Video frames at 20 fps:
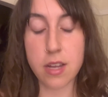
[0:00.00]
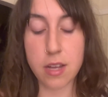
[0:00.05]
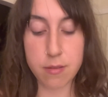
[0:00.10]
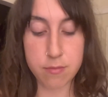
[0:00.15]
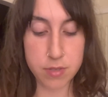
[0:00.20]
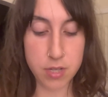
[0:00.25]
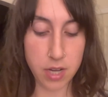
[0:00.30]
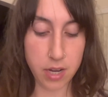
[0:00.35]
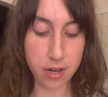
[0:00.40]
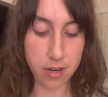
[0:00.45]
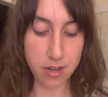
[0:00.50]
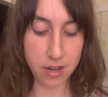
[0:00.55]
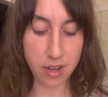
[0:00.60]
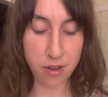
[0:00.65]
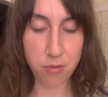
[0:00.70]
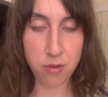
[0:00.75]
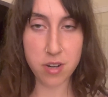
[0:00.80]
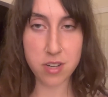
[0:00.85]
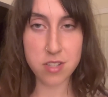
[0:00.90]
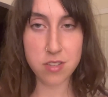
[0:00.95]
I'm tired. I
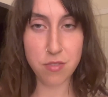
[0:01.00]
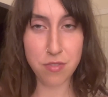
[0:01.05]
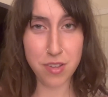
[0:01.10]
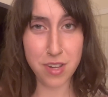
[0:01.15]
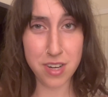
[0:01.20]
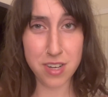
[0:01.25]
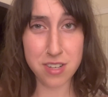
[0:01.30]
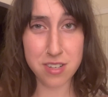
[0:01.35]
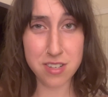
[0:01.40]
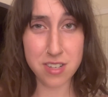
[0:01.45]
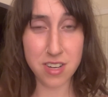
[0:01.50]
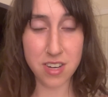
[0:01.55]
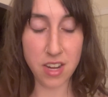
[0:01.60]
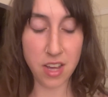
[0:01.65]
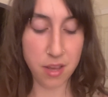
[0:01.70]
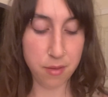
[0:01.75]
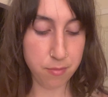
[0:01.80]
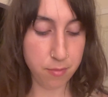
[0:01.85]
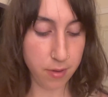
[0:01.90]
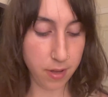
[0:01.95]
wanted to finish
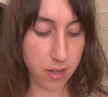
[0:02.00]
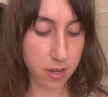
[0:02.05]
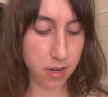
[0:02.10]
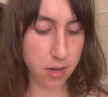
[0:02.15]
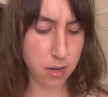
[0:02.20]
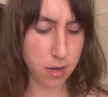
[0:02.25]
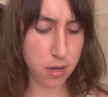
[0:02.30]
tonight, but